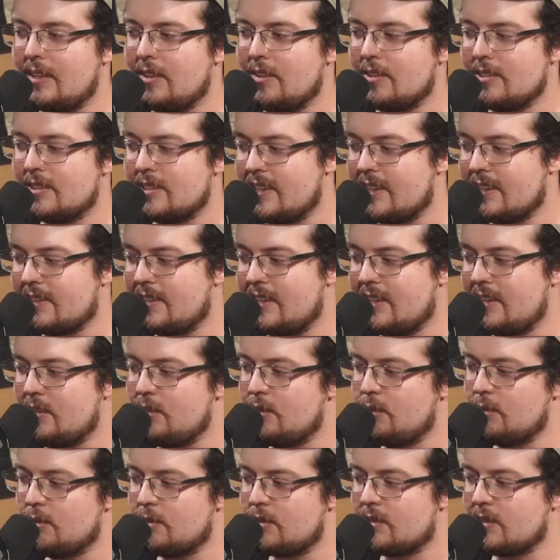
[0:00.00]
it looked like they
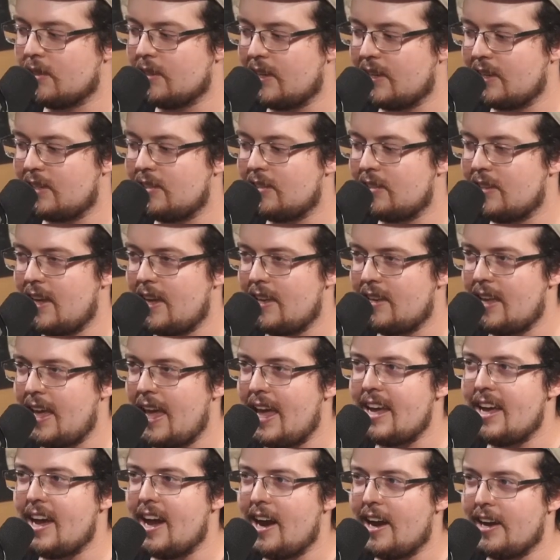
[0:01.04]
used like
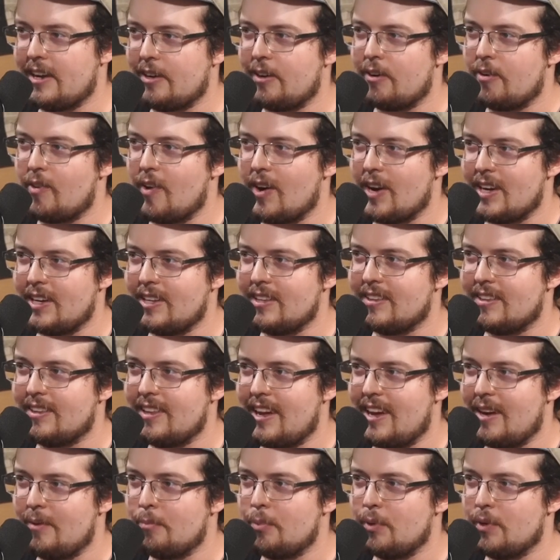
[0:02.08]
AI to write
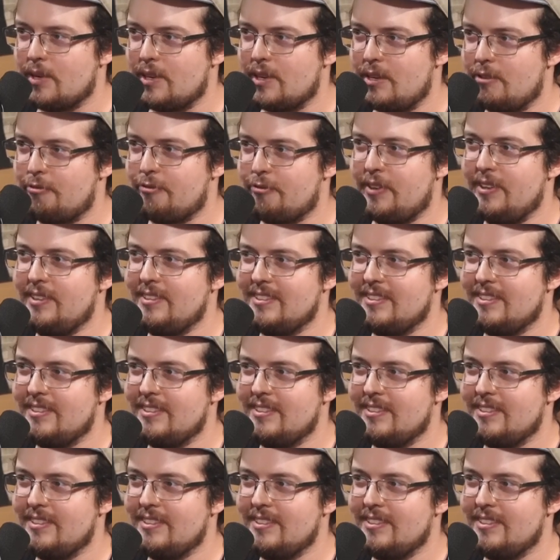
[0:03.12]
that brief.